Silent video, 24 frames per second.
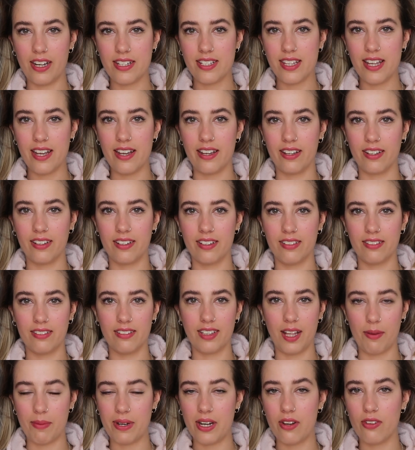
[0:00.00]
you guys think?
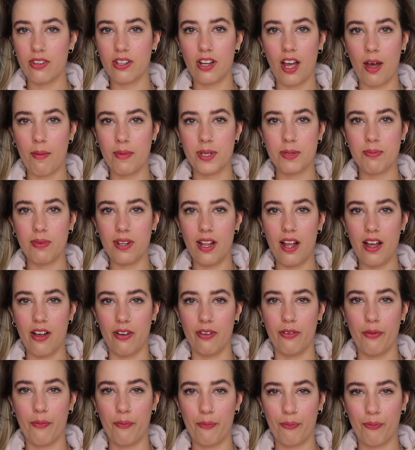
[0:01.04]
Let me know in the comments
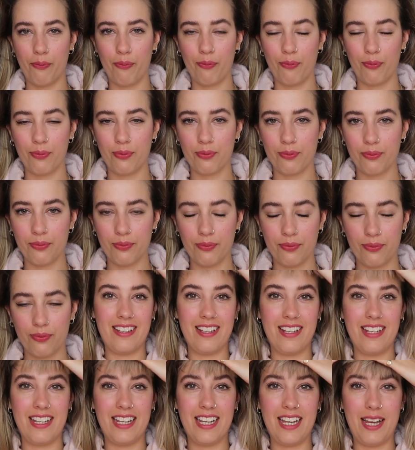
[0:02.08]
below.
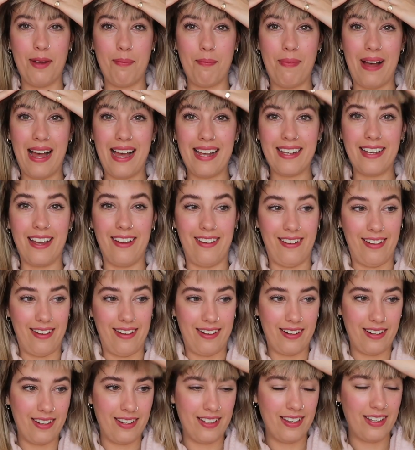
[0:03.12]
My
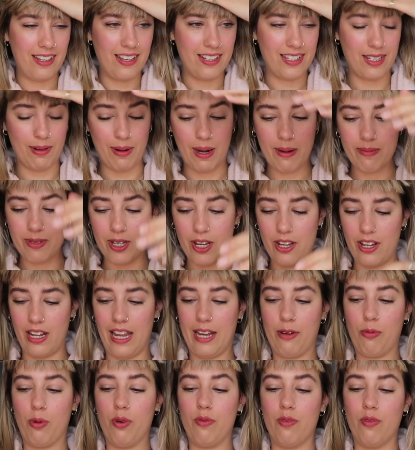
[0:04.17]
God. Sometimes I'll like